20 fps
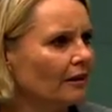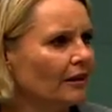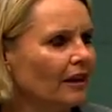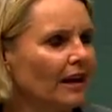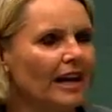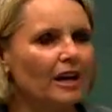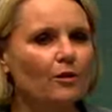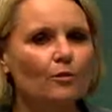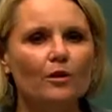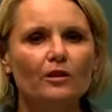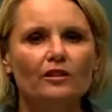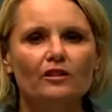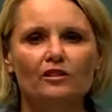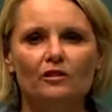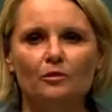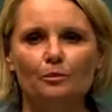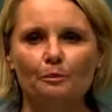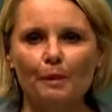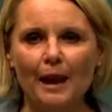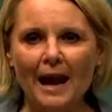It would
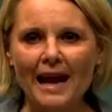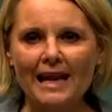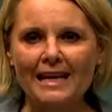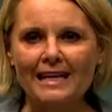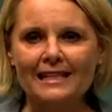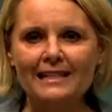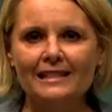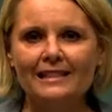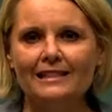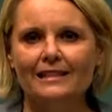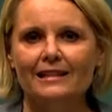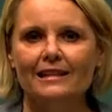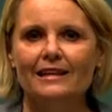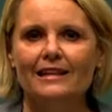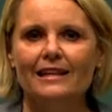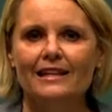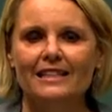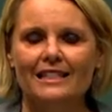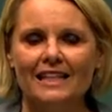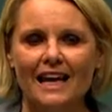spend
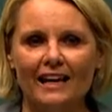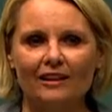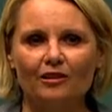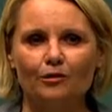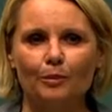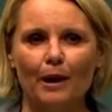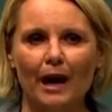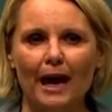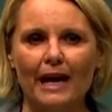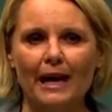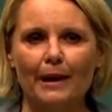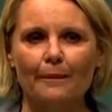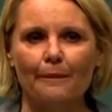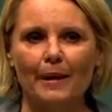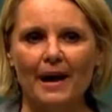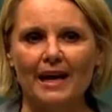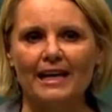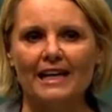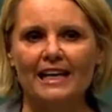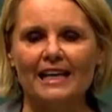taxpayer
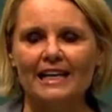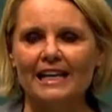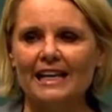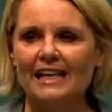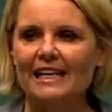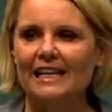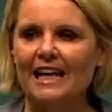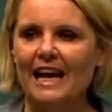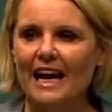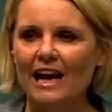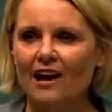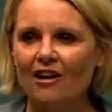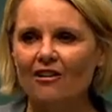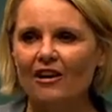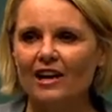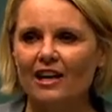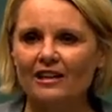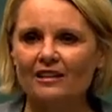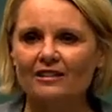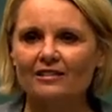money in
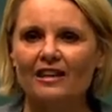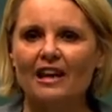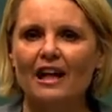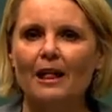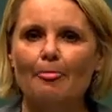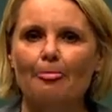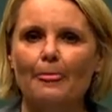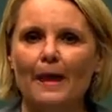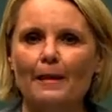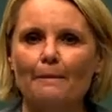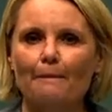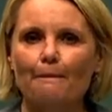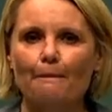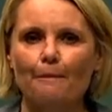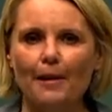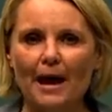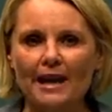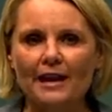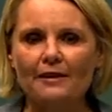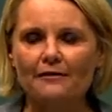areas that
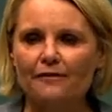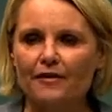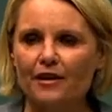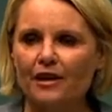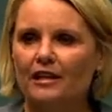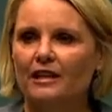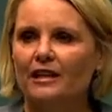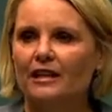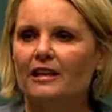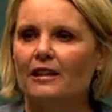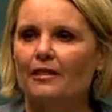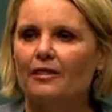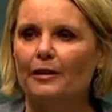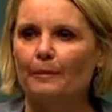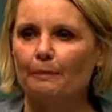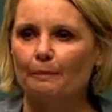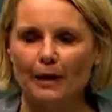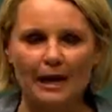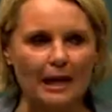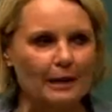benefit the
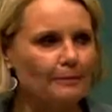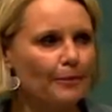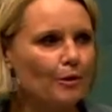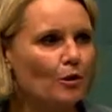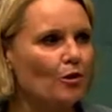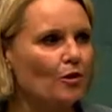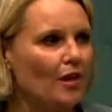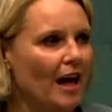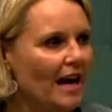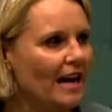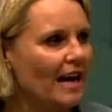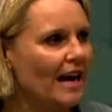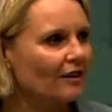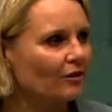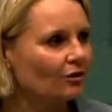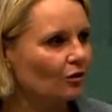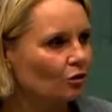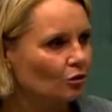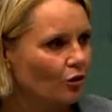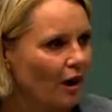people that are
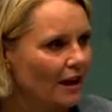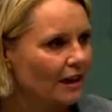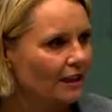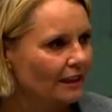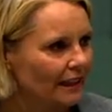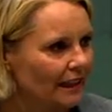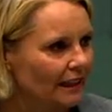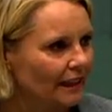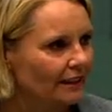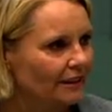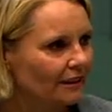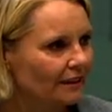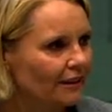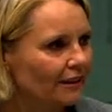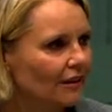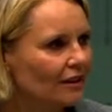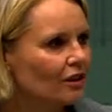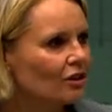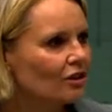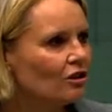struggling,
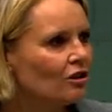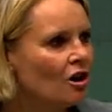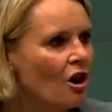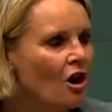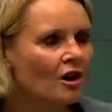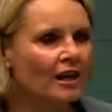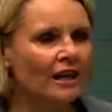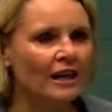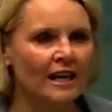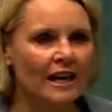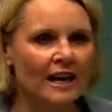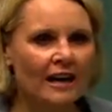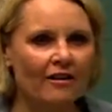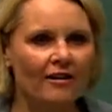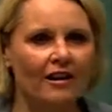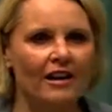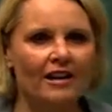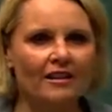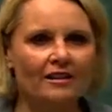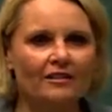not in
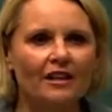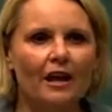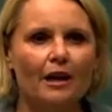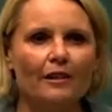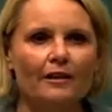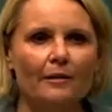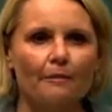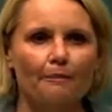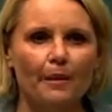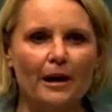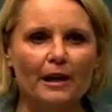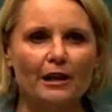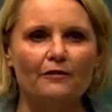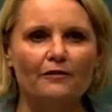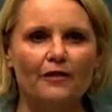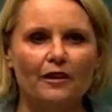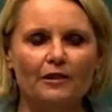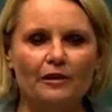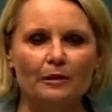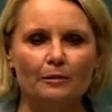areas that
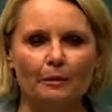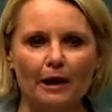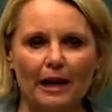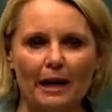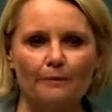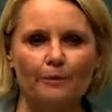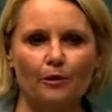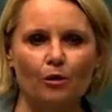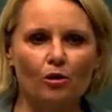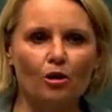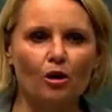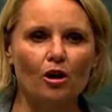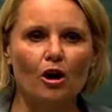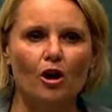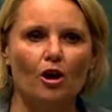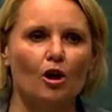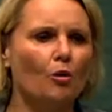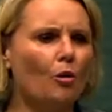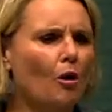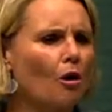benefit the people
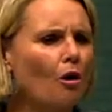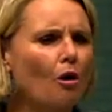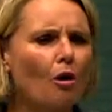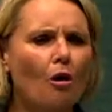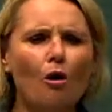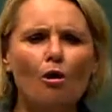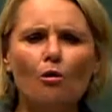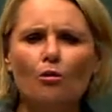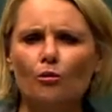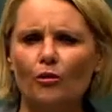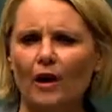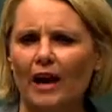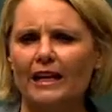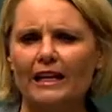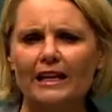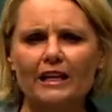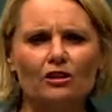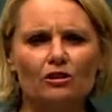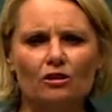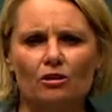who are
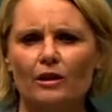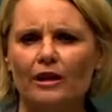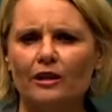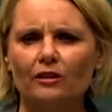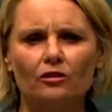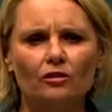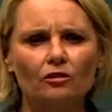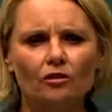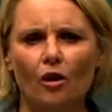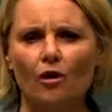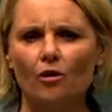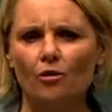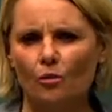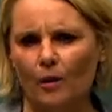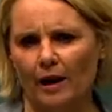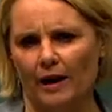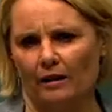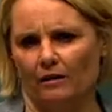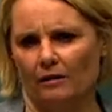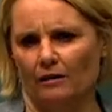already doing so
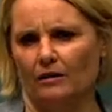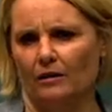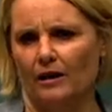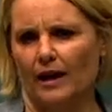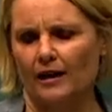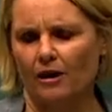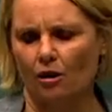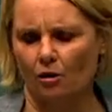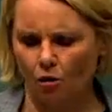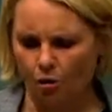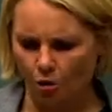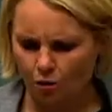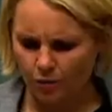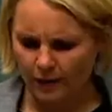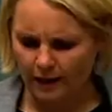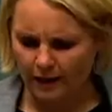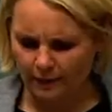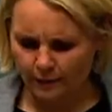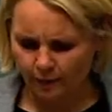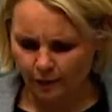well and are
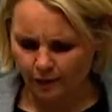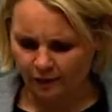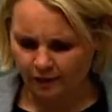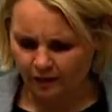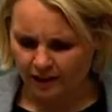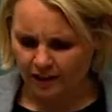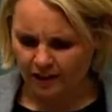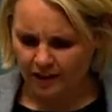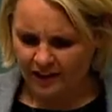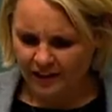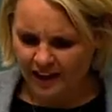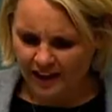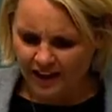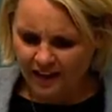already privileged.